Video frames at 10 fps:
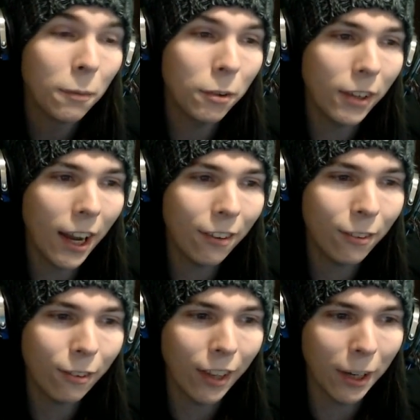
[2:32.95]
She has
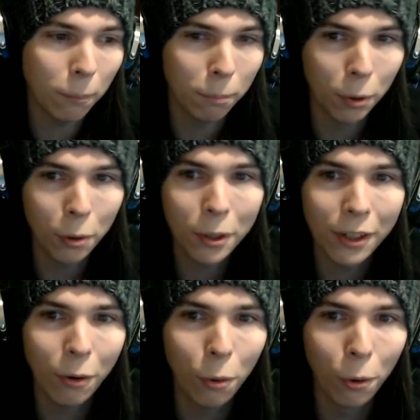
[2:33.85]
this like
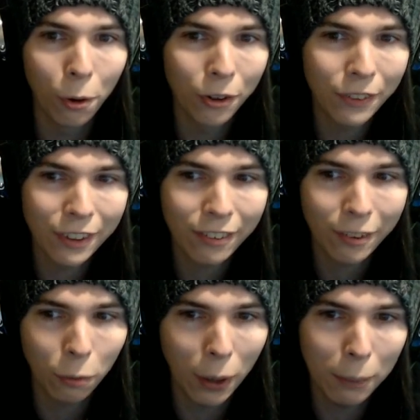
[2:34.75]
broken oar that is
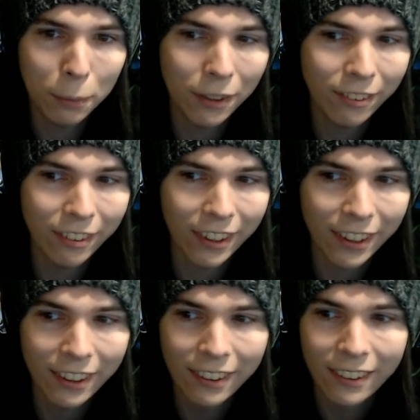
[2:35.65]
her wappity
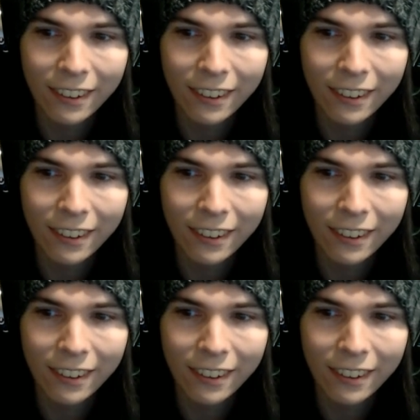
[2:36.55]
stick.